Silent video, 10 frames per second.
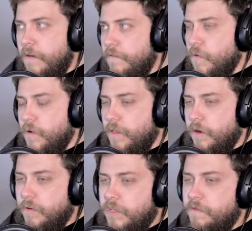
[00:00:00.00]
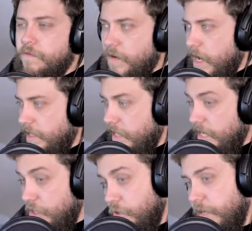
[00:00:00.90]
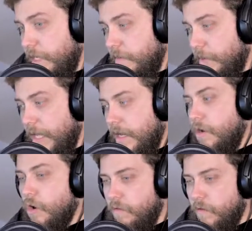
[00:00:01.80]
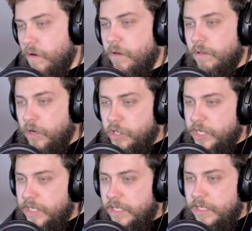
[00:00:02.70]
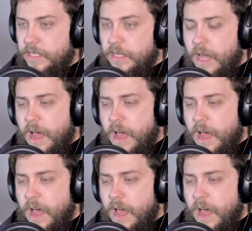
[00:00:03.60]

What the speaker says: for those of us that do need to play it over large distances.